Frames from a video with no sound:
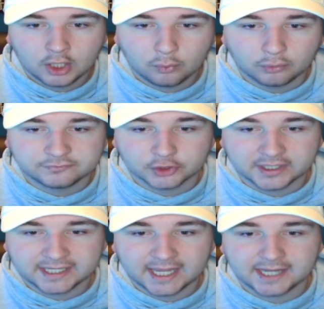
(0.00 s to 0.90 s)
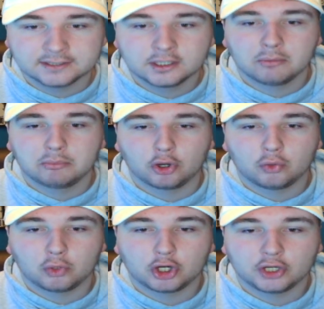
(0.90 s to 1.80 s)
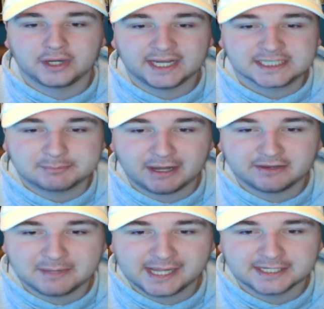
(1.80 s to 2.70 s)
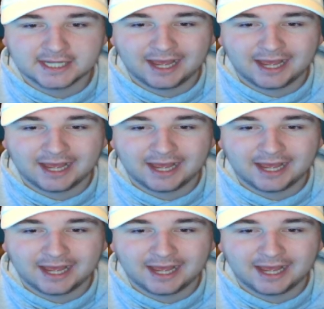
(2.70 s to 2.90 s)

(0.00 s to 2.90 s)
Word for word: We've done it again. Paul Warne and his merry men